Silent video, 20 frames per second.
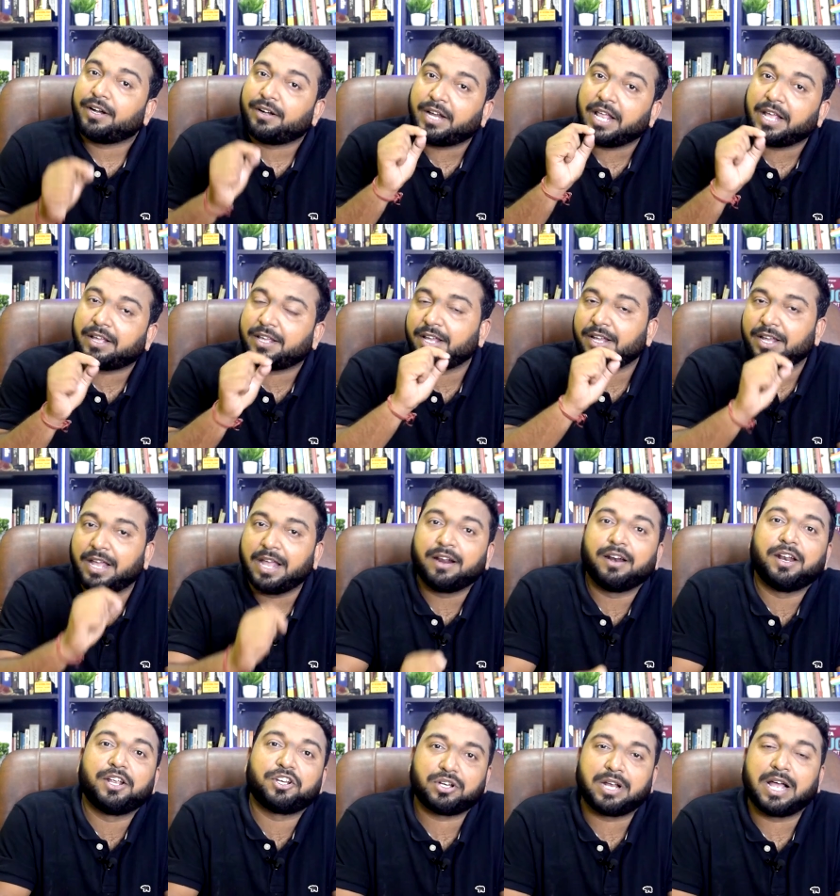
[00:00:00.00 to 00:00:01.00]
taking
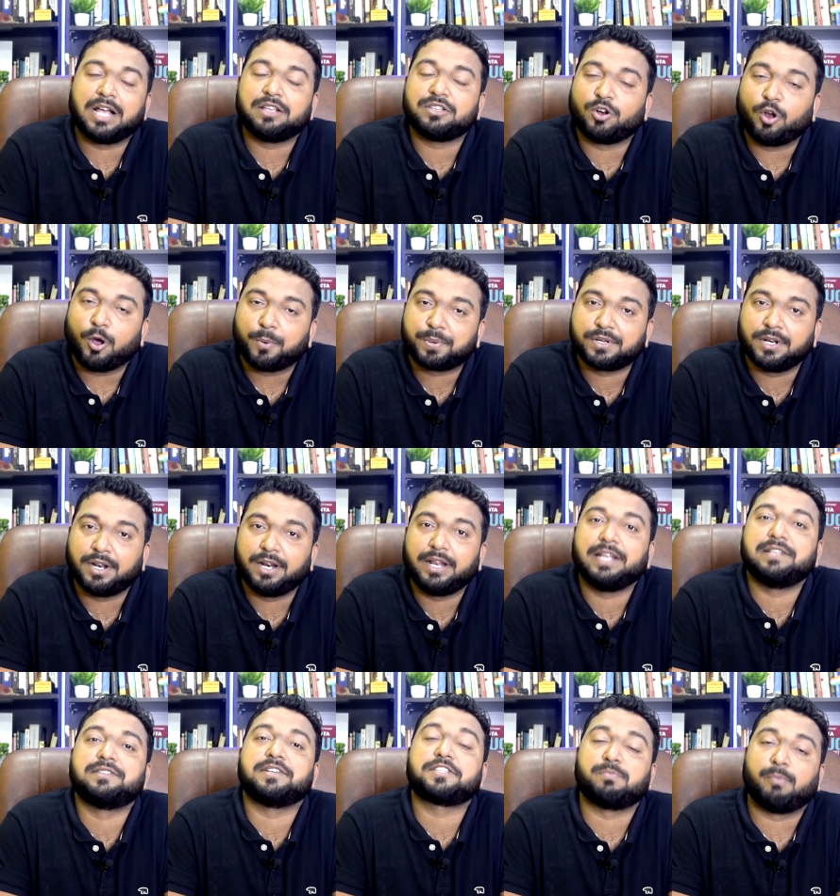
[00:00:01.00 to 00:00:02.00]
English as an optional
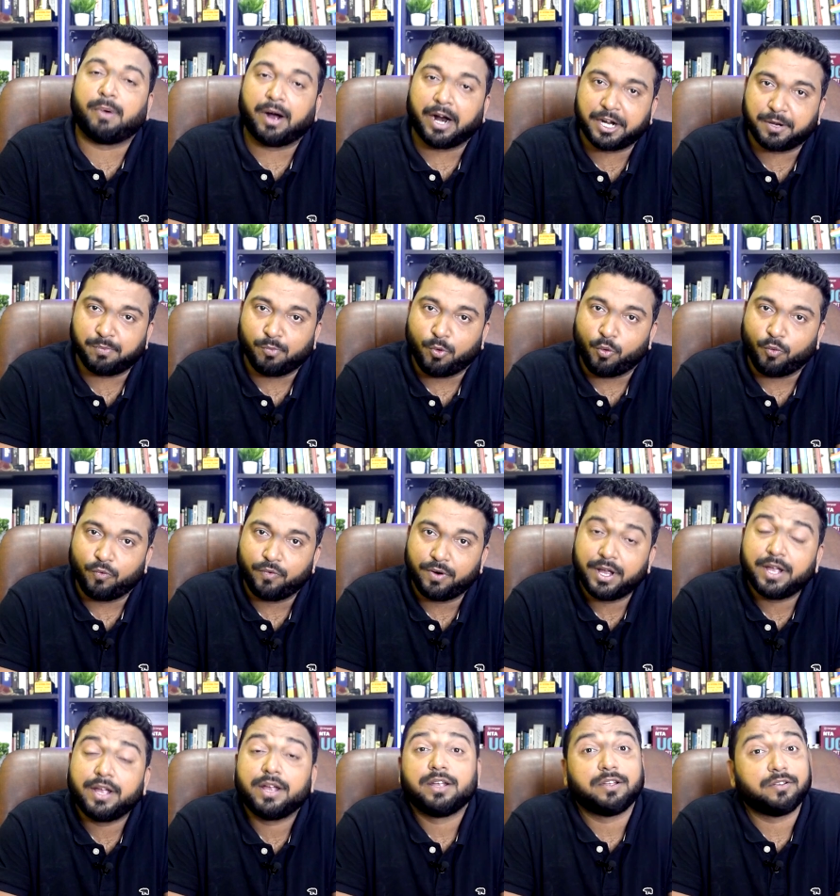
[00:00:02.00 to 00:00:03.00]
is a smart move.
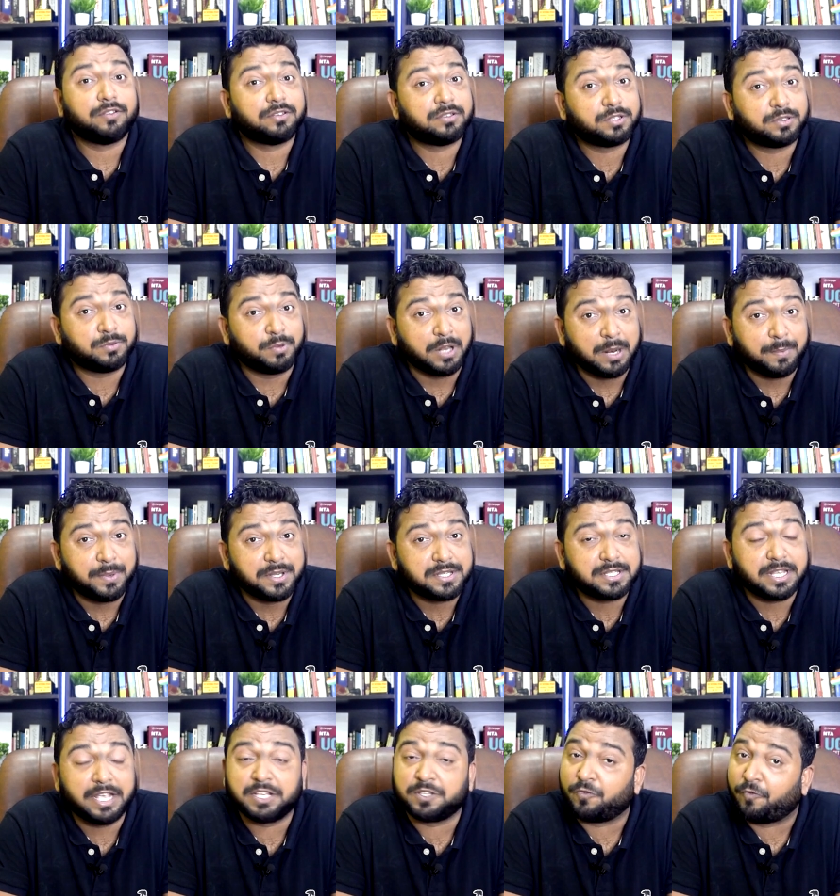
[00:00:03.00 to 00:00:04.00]
Syllabus
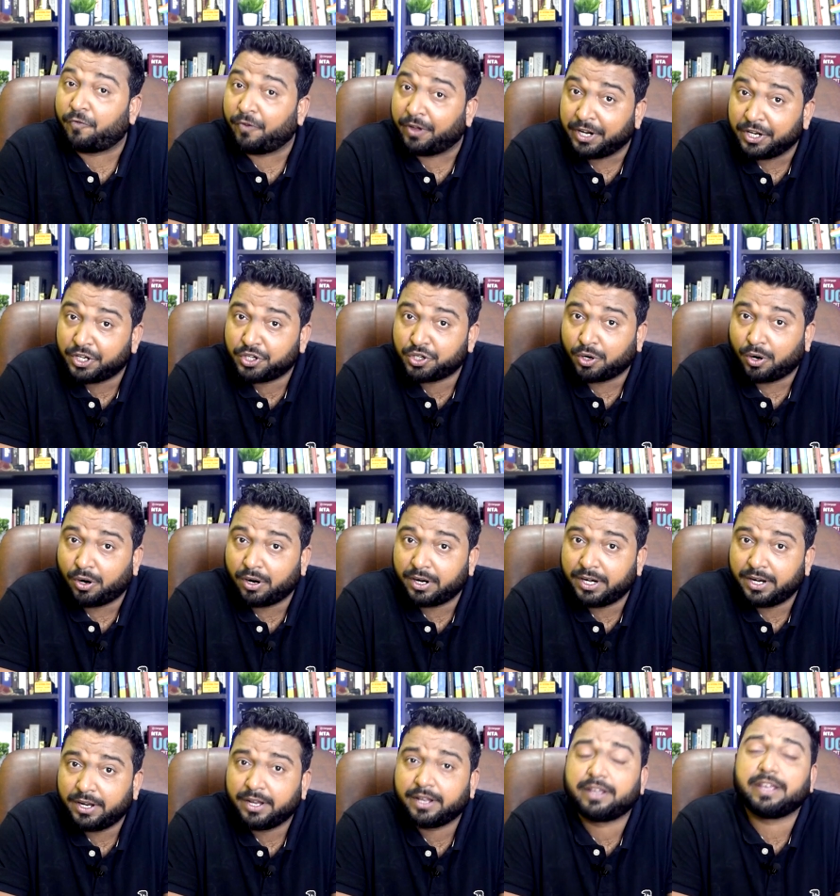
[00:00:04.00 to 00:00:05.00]
is very
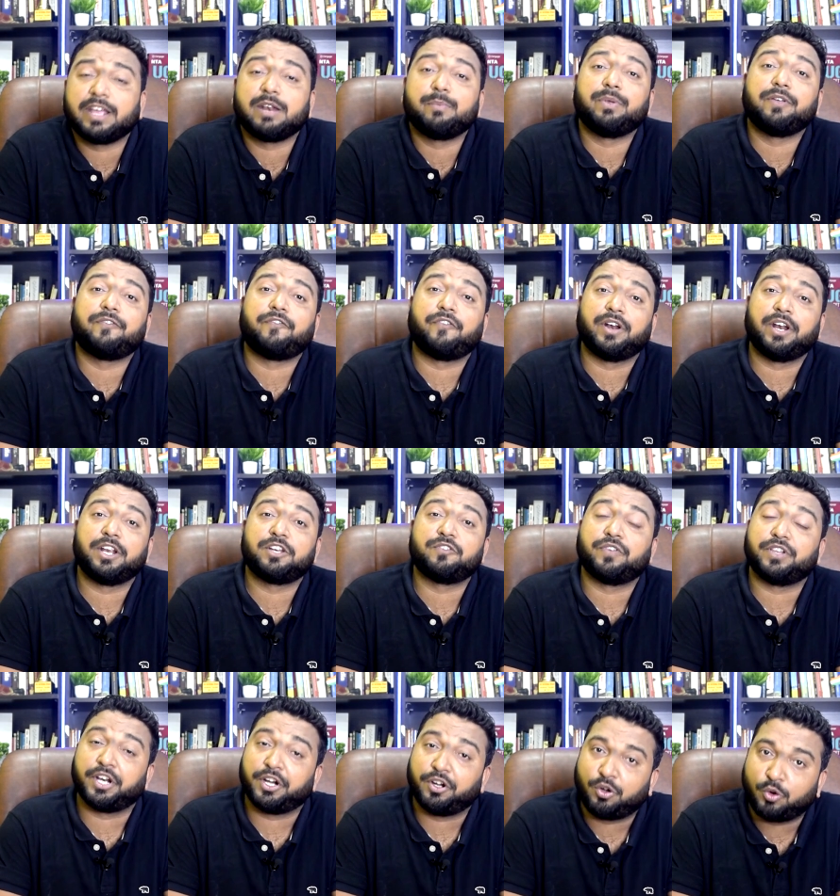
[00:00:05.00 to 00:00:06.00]
short, can be finished
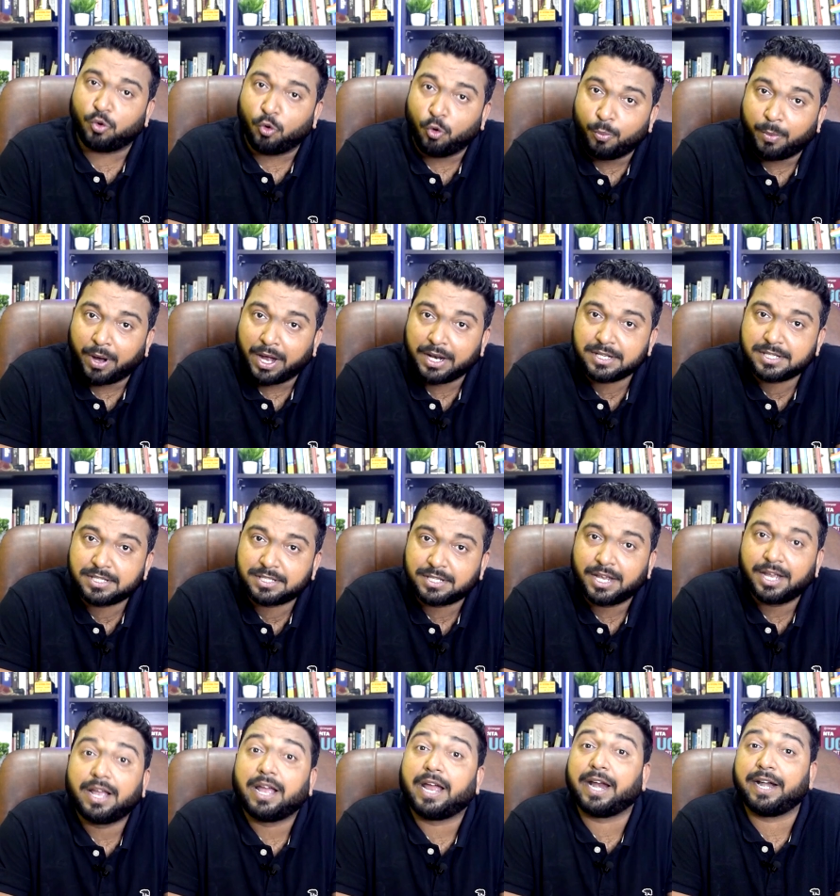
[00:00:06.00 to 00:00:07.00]
within 2 months,
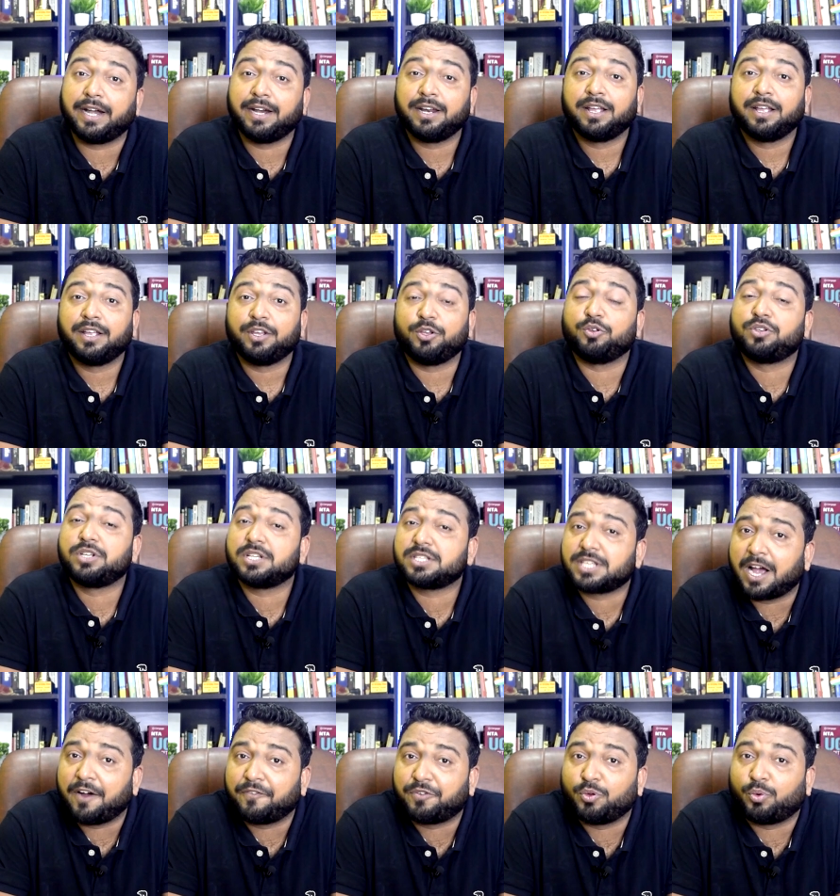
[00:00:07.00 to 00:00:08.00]
and you just
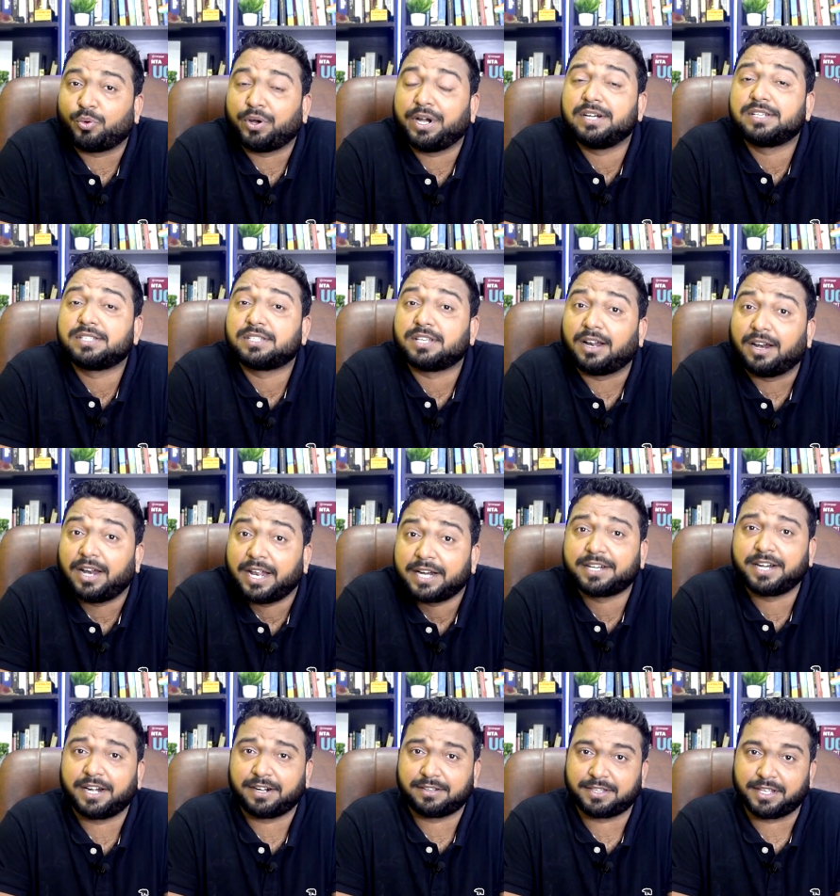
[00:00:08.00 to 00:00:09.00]
have to read
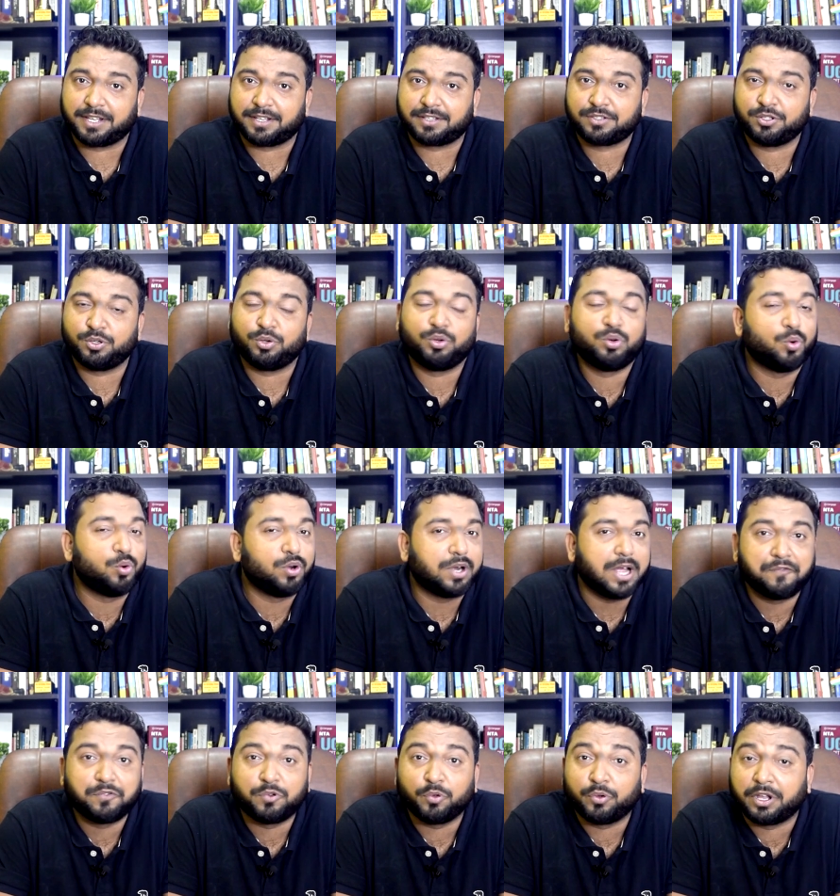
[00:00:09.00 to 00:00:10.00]
selected things. You don't
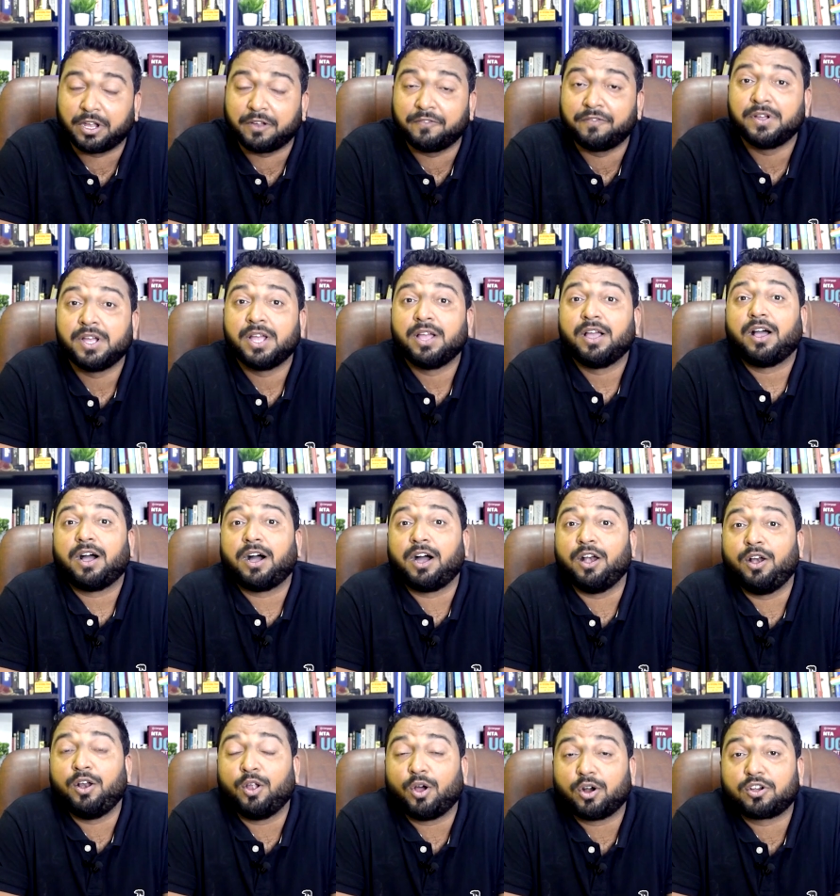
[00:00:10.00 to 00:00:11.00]
have to give a
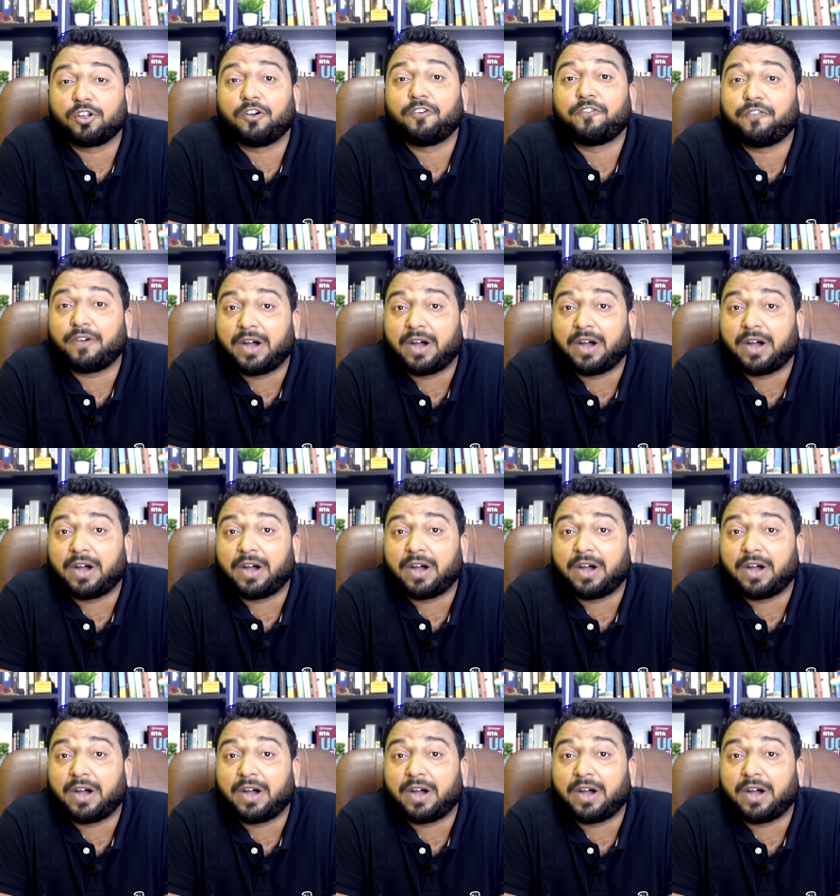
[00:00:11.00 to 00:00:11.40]
lot of